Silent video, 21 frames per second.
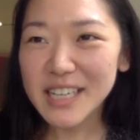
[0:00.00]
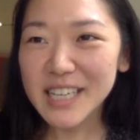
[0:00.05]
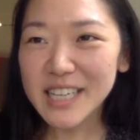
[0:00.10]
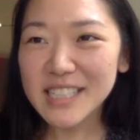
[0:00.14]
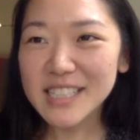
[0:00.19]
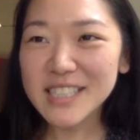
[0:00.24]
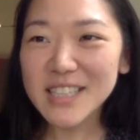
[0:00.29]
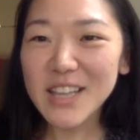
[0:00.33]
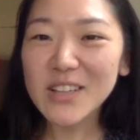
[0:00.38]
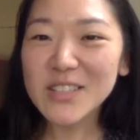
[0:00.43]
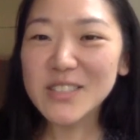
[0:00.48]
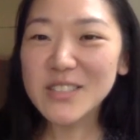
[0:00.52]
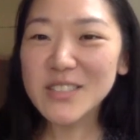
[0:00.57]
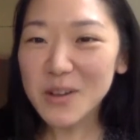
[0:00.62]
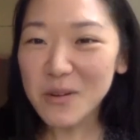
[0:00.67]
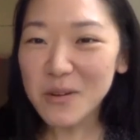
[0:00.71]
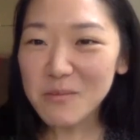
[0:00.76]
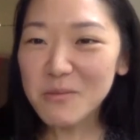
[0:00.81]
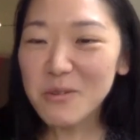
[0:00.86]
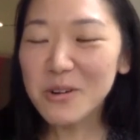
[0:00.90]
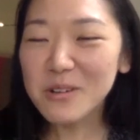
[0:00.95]
it's not
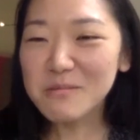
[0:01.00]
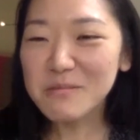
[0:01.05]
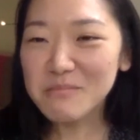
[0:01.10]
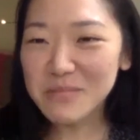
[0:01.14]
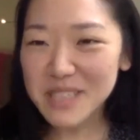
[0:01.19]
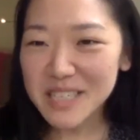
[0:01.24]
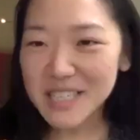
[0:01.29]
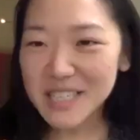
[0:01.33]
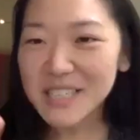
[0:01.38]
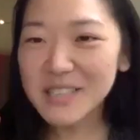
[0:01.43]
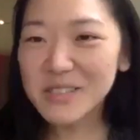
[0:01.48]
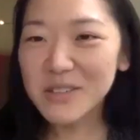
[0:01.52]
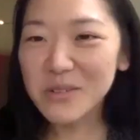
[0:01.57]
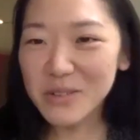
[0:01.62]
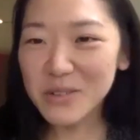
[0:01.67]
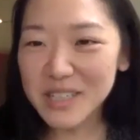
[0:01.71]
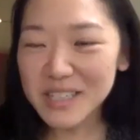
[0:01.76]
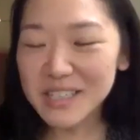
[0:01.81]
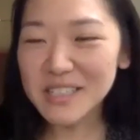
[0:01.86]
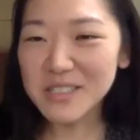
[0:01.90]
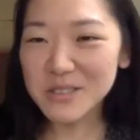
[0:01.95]
someone being the
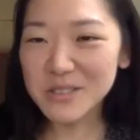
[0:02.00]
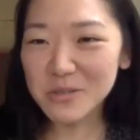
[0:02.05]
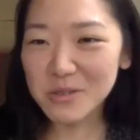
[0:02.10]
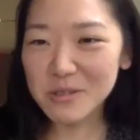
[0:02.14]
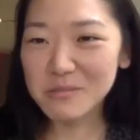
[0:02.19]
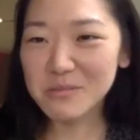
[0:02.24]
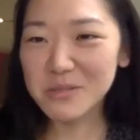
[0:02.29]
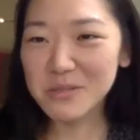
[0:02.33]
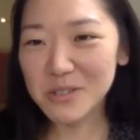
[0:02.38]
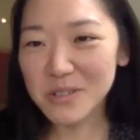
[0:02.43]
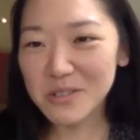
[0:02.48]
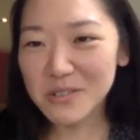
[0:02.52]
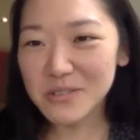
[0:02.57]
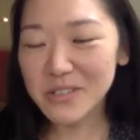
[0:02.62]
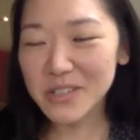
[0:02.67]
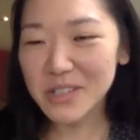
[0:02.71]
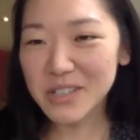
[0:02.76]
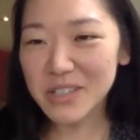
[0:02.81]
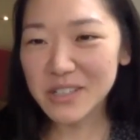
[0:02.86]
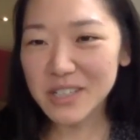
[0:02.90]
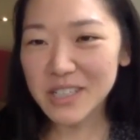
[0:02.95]
witness or
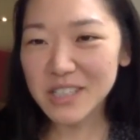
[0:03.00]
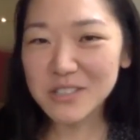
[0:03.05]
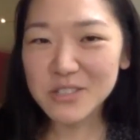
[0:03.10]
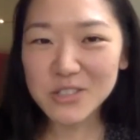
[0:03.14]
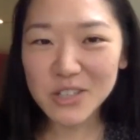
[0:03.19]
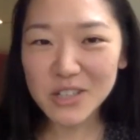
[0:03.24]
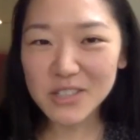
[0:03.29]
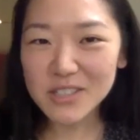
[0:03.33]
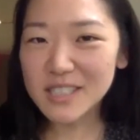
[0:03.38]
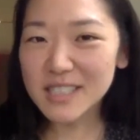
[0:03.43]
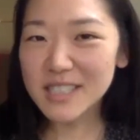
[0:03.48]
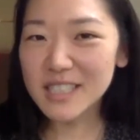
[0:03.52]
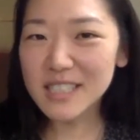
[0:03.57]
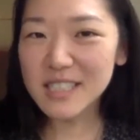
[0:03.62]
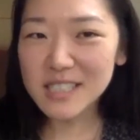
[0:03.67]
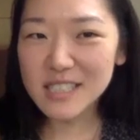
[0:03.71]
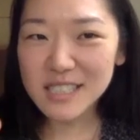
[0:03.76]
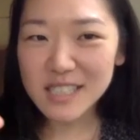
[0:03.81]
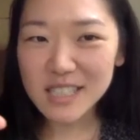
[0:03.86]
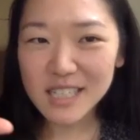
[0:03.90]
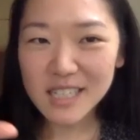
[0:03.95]
observer it's just
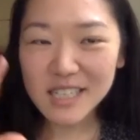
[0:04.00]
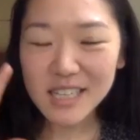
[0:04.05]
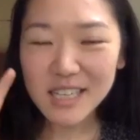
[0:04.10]
this